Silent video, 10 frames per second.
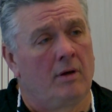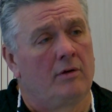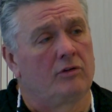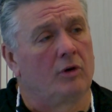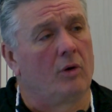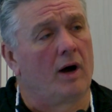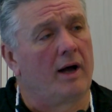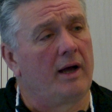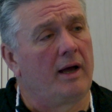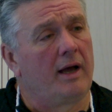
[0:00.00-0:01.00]
So
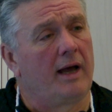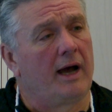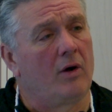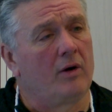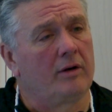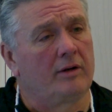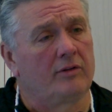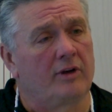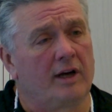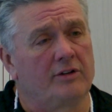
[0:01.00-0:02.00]
our
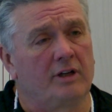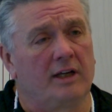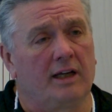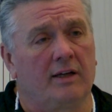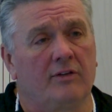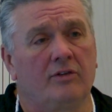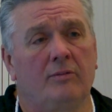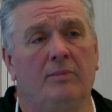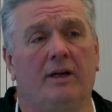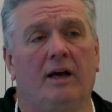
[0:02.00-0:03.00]
discussion is,
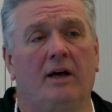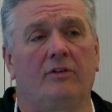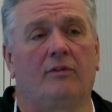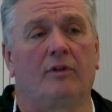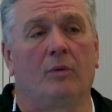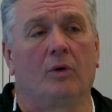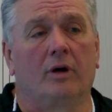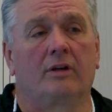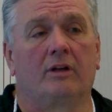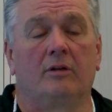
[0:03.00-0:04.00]
because of the
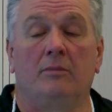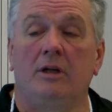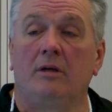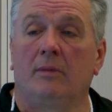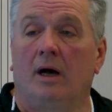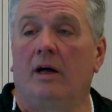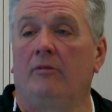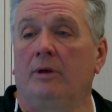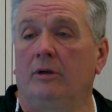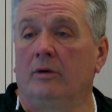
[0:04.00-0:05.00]
work that the Mi'kmaq
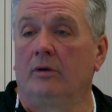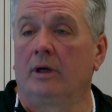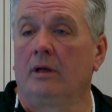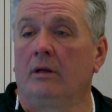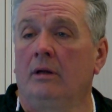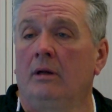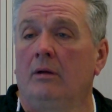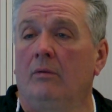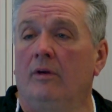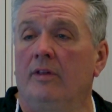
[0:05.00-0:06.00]
have been doing
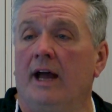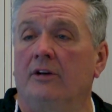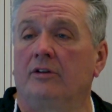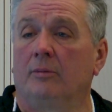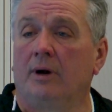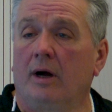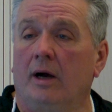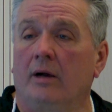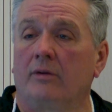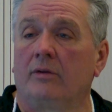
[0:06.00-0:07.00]
with national
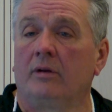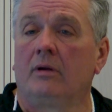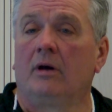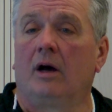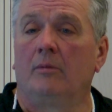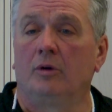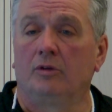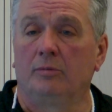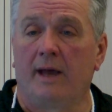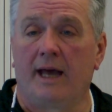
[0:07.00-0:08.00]
parks on
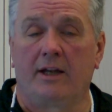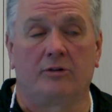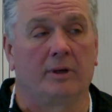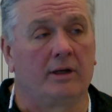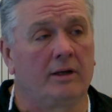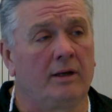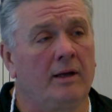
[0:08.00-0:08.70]
moose management,